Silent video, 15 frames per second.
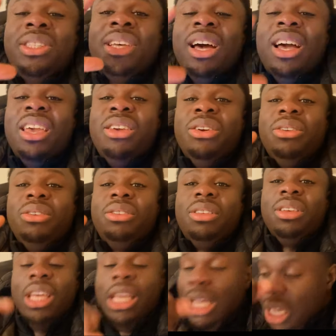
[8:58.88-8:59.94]
tired.
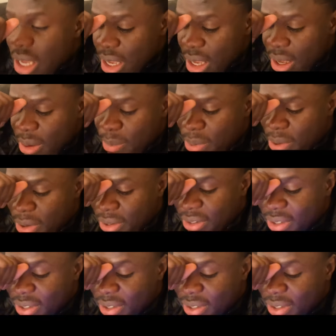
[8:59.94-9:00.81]
But